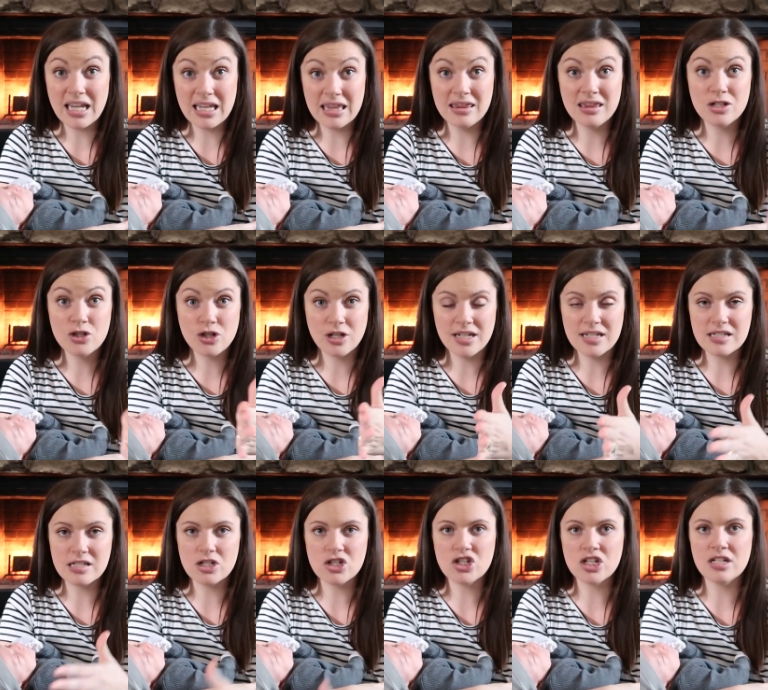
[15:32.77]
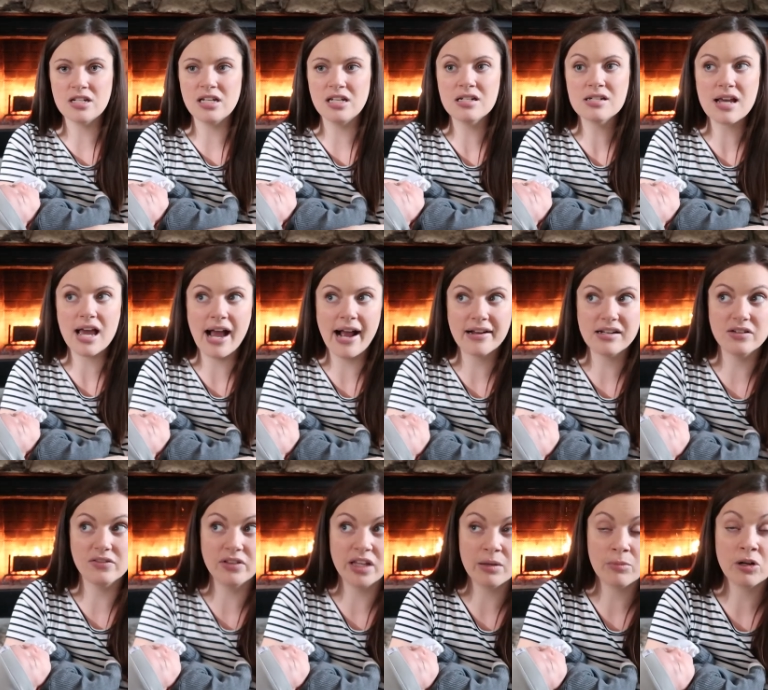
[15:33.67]
in the transition into
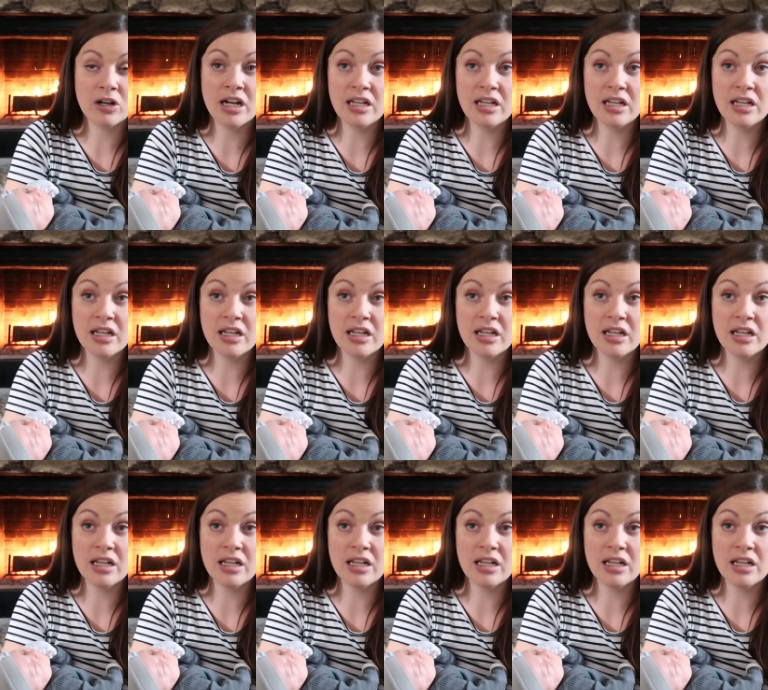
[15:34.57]
active labor